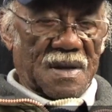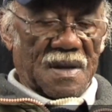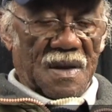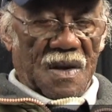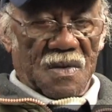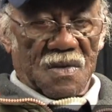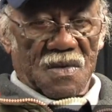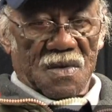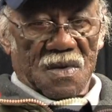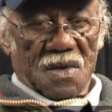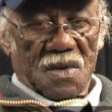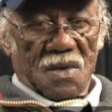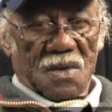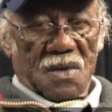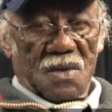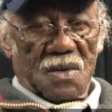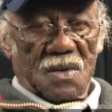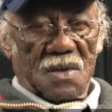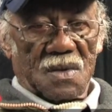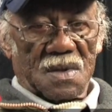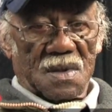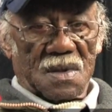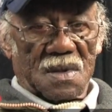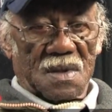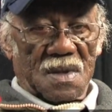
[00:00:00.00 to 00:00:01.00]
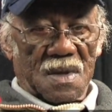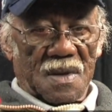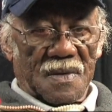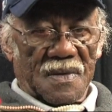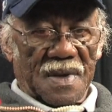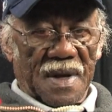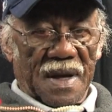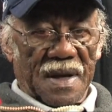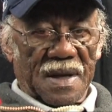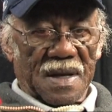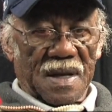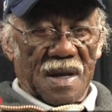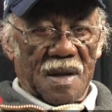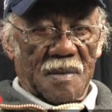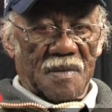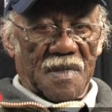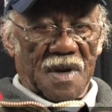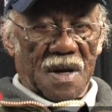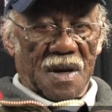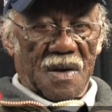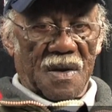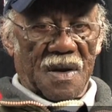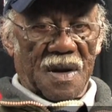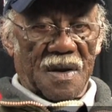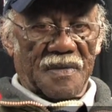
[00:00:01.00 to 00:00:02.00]
taught school and stuff like that. My
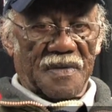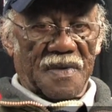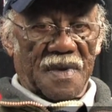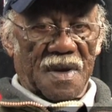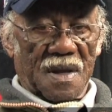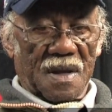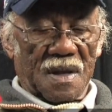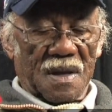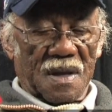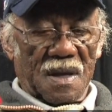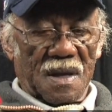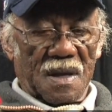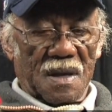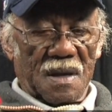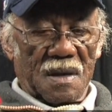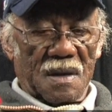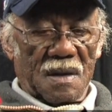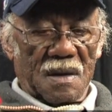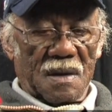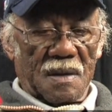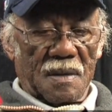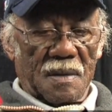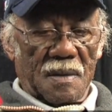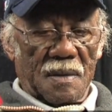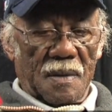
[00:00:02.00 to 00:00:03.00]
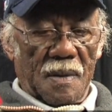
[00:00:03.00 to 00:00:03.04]
grandfather, he